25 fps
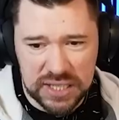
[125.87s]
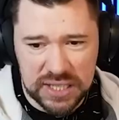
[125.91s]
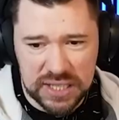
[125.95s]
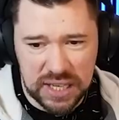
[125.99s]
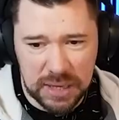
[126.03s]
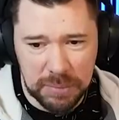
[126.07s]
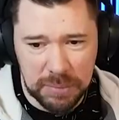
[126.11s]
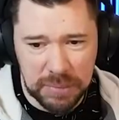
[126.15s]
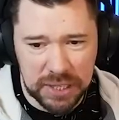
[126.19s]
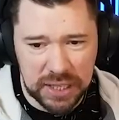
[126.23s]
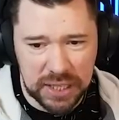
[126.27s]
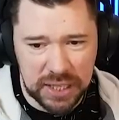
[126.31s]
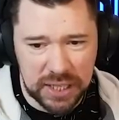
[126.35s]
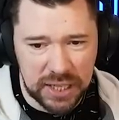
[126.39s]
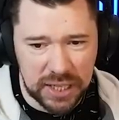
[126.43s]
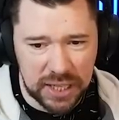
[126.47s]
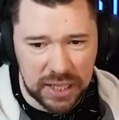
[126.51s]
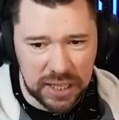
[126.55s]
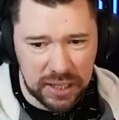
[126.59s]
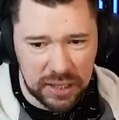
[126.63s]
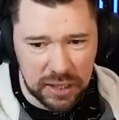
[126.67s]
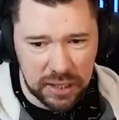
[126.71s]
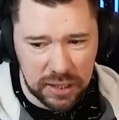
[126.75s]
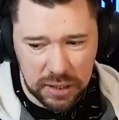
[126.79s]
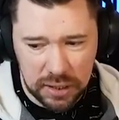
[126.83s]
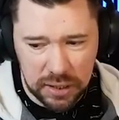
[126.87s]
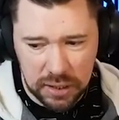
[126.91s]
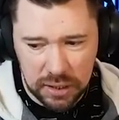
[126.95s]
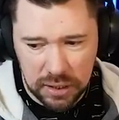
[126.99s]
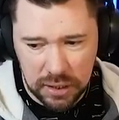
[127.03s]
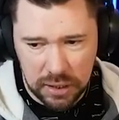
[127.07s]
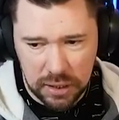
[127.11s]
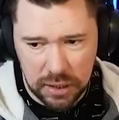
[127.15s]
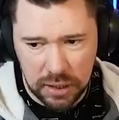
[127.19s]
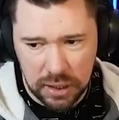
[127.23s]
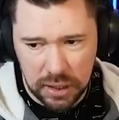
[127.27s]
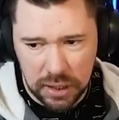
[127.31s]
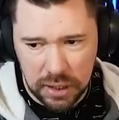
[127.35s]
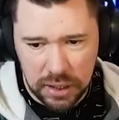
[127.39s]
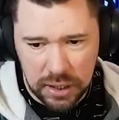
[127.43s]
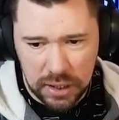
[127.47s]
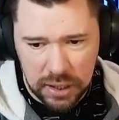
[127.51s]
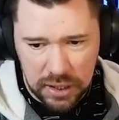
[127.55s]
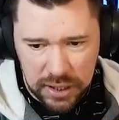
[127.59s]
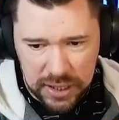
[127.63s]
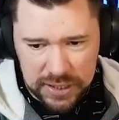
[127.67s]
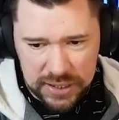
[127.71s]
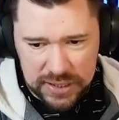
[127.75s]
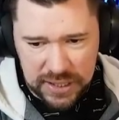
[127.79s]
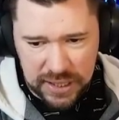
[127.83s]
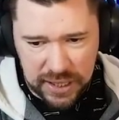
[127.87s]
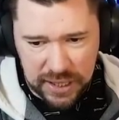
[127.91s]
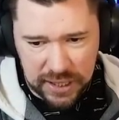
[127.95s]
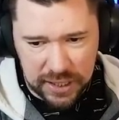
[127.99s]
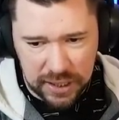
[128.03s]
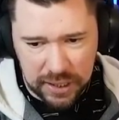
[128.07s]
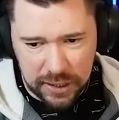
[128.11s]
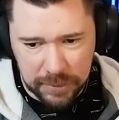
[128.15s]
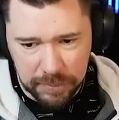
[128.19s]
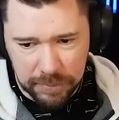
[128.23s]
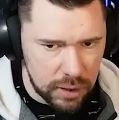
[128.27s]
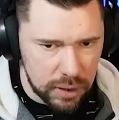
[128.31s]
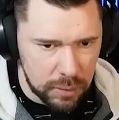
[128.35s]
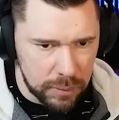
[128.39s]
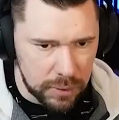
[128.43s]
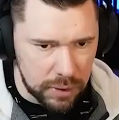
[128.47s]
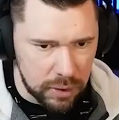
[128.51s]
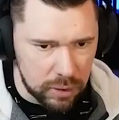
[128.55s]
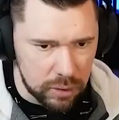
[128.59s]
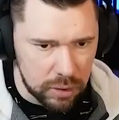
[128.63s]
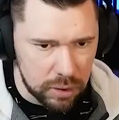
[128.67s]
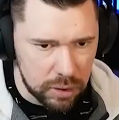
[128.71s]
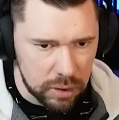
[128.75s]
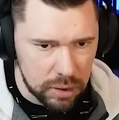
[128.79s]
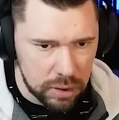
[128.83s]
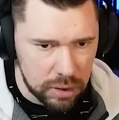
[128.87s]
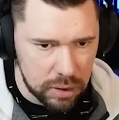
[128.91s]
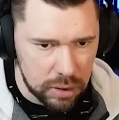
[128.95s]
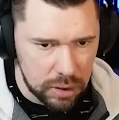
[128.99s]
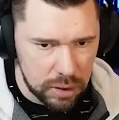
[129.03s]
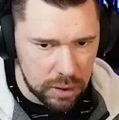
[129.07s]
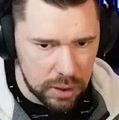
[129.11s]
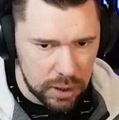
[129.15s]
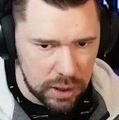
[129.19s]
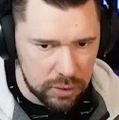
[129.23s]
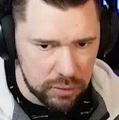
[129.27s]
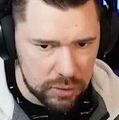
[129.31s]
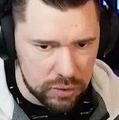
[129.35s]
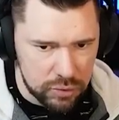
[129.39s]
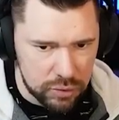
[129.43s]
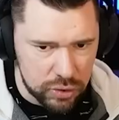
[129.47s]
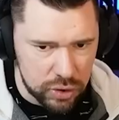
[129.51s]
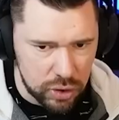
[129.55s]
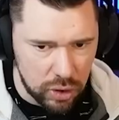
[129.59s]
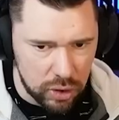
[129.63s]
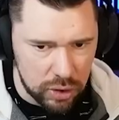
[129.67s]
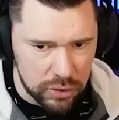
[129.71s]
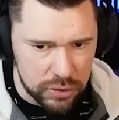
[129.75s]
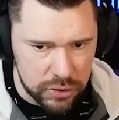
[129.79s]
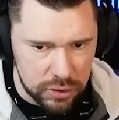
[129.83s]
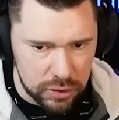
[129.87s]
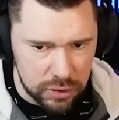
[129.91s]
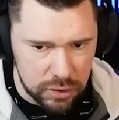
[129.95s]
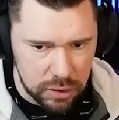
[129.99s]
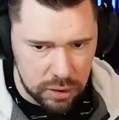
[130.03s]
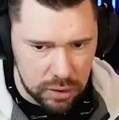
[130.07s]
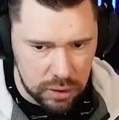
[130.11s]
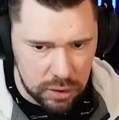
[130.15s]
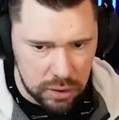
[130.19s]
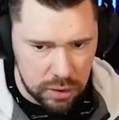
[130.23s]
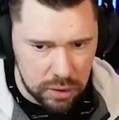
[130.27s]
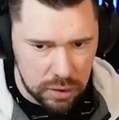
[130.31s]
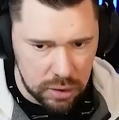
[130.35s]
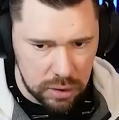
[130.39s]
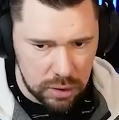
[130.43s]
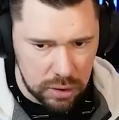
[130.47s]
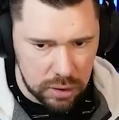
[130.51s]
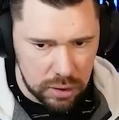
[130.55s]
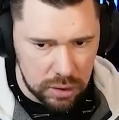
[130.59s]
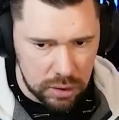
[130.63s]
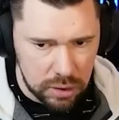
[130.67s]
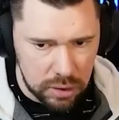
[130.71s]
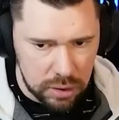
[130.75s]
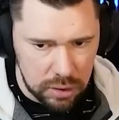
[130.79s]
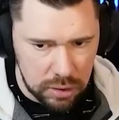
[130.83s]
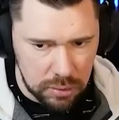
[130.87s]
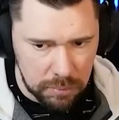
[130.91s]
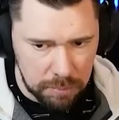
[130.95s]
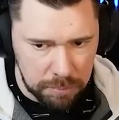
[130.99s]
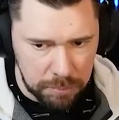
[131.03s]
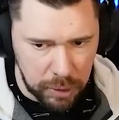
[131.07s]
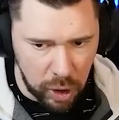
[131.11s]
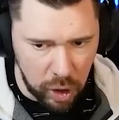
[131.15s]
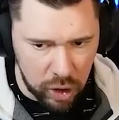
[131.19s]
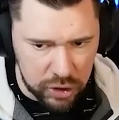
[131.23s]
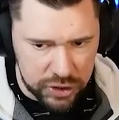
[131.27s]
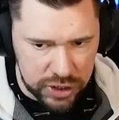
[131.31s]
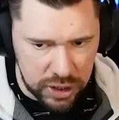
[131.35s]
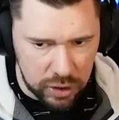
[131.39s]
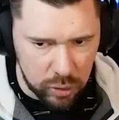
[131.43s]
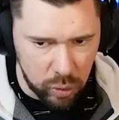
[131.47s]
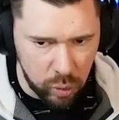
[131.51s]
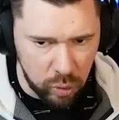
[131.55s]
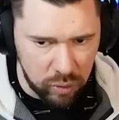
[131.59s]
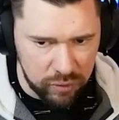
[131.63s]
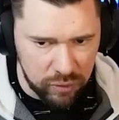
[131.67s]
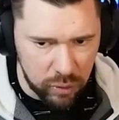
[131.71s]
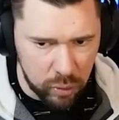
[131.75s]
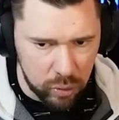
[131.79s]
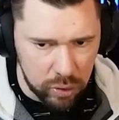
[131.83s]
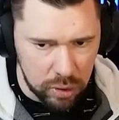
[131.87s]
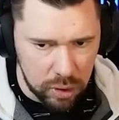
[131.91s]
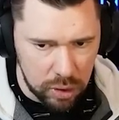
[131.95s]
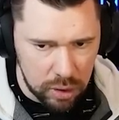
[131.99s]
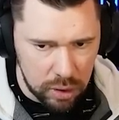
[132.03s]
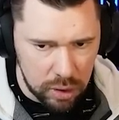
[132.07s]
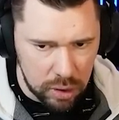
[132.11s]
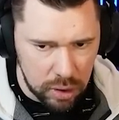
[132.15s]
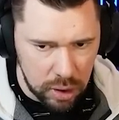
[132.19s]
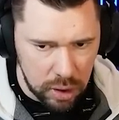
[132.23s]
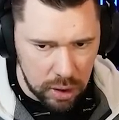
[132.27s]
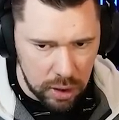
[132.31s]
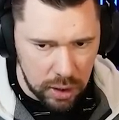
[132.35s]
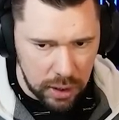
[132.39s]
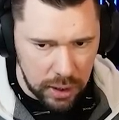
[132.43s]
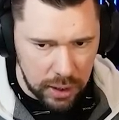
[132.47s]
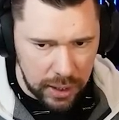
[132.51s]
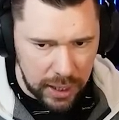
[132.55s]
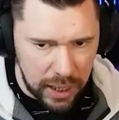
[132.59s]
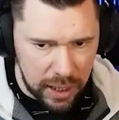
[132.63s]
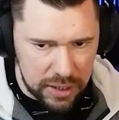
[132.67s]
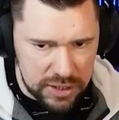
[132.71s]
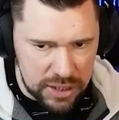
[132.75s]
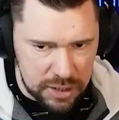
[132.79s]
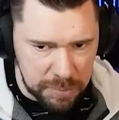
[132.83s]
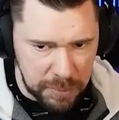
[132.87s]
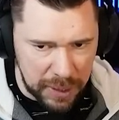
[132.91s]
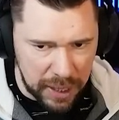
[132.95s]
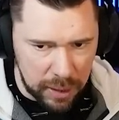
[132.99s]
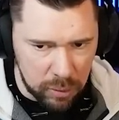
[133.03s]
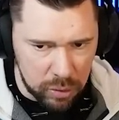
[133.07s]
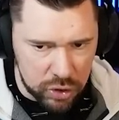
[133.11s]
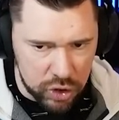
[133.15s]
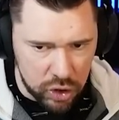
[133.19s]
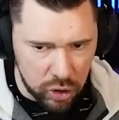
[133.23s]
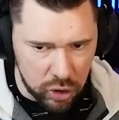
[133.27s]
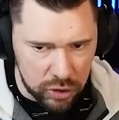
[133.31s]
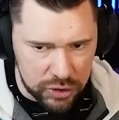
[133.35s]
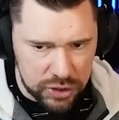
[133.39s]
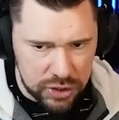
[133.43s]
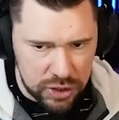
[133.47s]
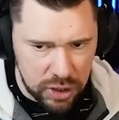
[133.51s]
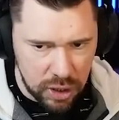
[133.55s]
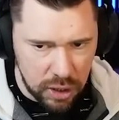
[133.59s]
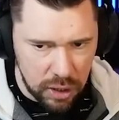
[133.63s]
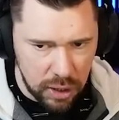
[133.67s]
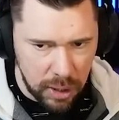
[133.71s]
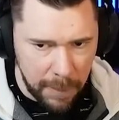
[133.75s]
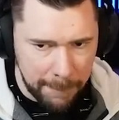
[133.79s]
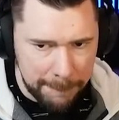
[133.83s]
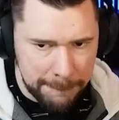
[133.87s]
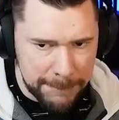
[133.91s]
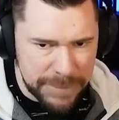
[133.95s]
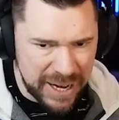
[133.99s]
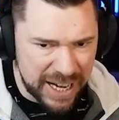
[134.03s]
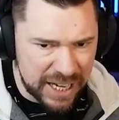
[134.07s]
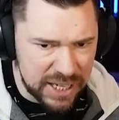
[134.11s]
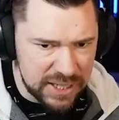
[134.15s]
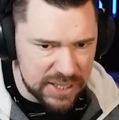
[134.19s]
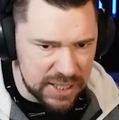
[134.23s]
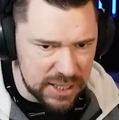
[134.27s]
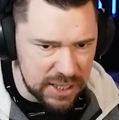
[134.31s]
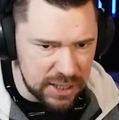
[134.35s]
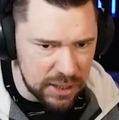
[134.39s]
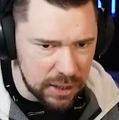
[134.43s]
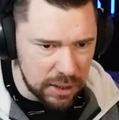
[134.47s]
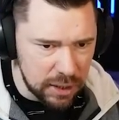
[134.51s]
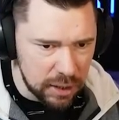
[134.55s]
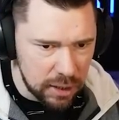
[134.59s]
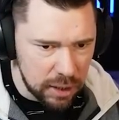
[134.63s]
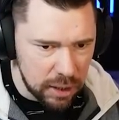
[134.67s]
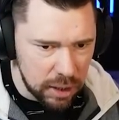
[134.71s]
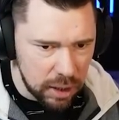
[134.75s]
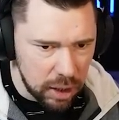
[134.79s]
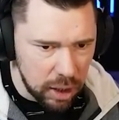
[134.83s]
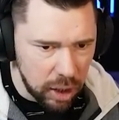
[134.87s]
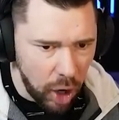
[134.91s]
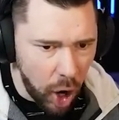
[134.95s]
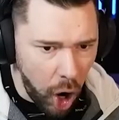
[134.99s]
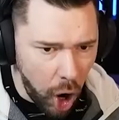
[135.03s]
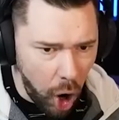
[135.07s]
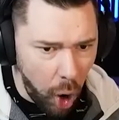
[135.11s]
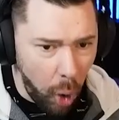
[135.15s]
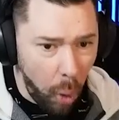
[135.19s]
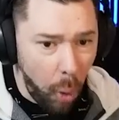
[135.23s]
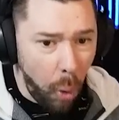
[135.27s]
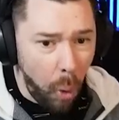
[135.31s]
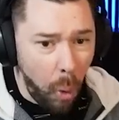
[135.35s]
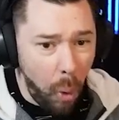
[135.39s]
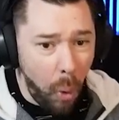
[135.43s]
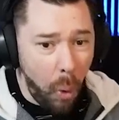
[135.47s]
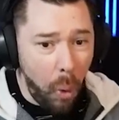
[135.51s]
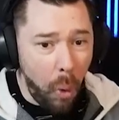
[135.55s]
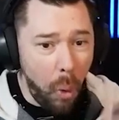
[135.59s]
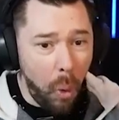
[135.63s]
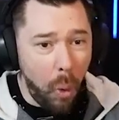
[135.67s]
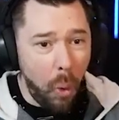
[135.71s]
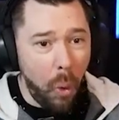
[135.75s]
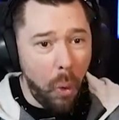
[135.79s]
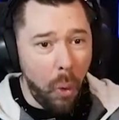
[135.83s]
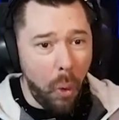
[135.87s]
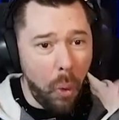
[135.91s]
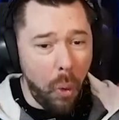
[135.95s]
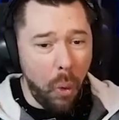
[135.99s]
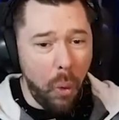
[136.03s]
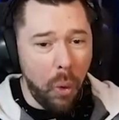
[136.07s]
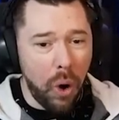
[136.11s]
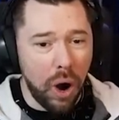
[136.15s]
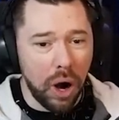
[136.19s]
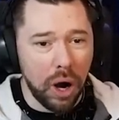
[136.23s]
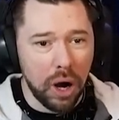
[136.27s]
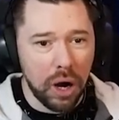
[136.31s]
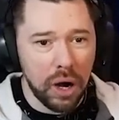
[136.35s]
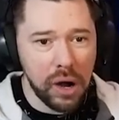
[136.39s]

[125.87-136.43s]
team of the year. Let's get it. Here we go. Here is Richarlison. Passing awful. As his power shots. Bangs it. Oh!